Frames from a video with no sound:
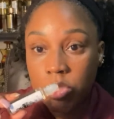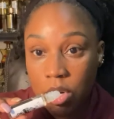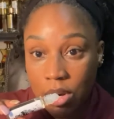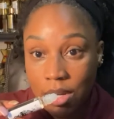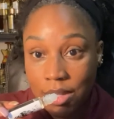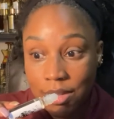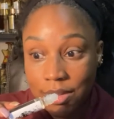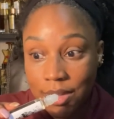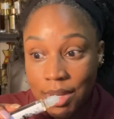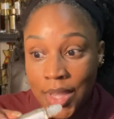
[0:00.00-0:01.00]
chocolate.
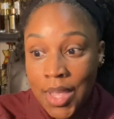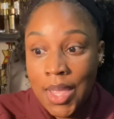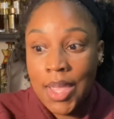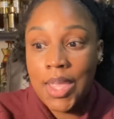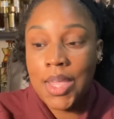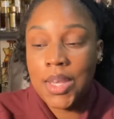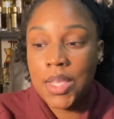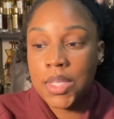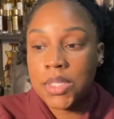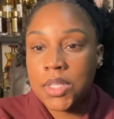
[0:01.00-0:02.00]
It
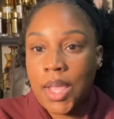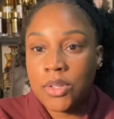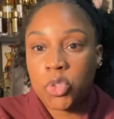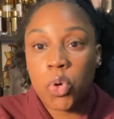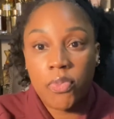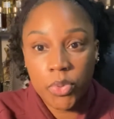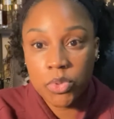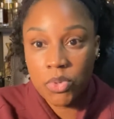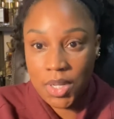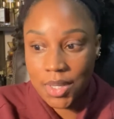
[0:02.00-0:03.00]
is like
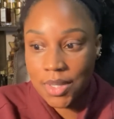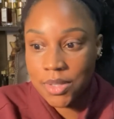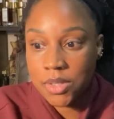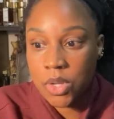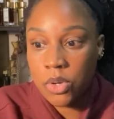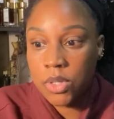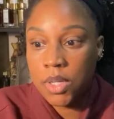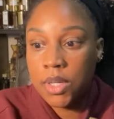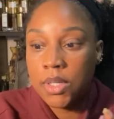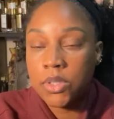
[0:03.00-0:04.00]
truffles, really.
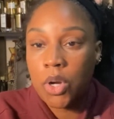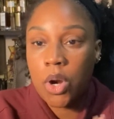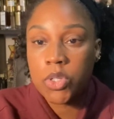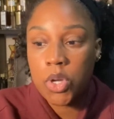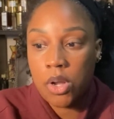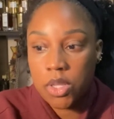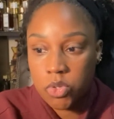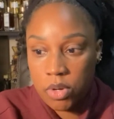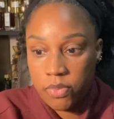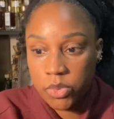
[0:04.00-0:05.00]
Dark chocolate
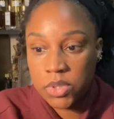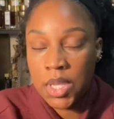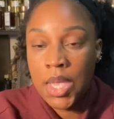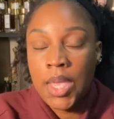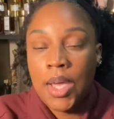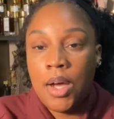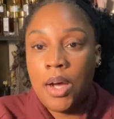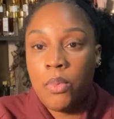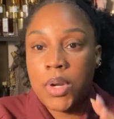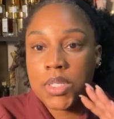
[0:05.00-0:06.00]
truffles
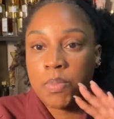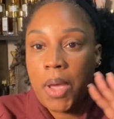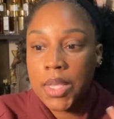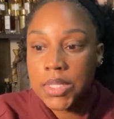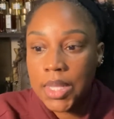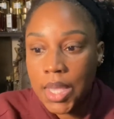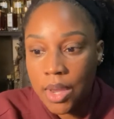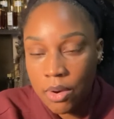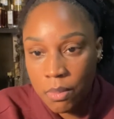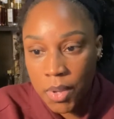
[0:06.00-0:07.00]
with a spicy
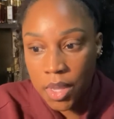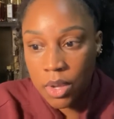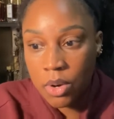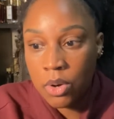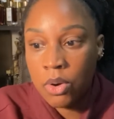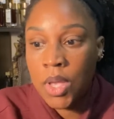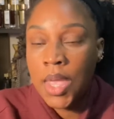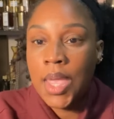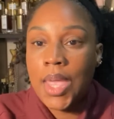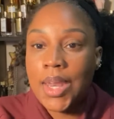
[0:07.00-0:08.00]
caramel
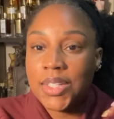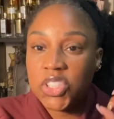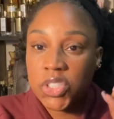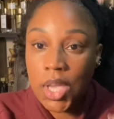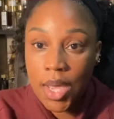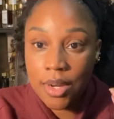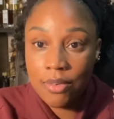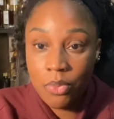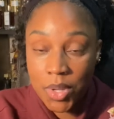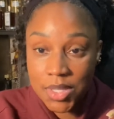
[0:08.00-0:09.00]
and a shot
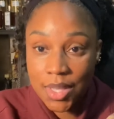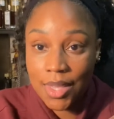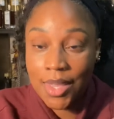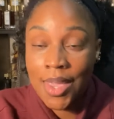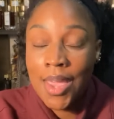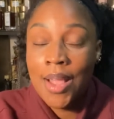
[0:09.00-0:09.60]
of whiskey.